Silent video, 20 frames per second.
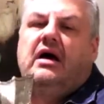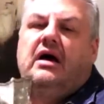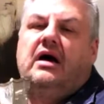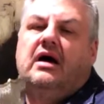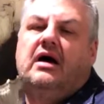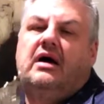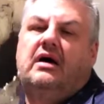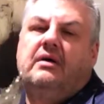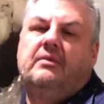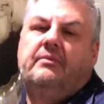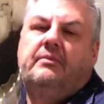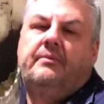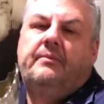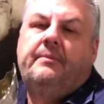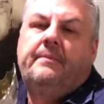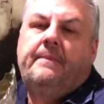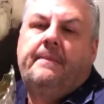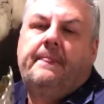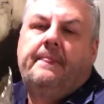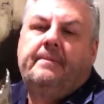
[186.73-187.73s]
and
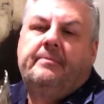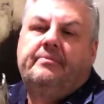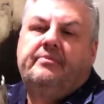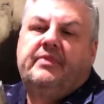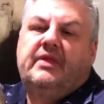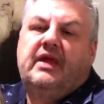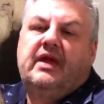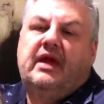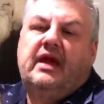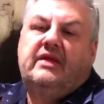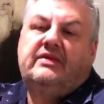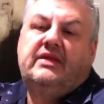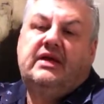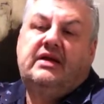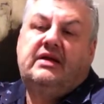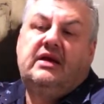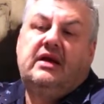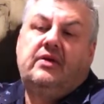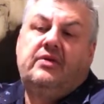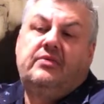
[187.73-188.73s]

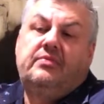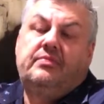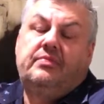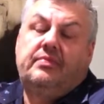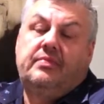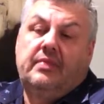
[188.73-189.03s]
then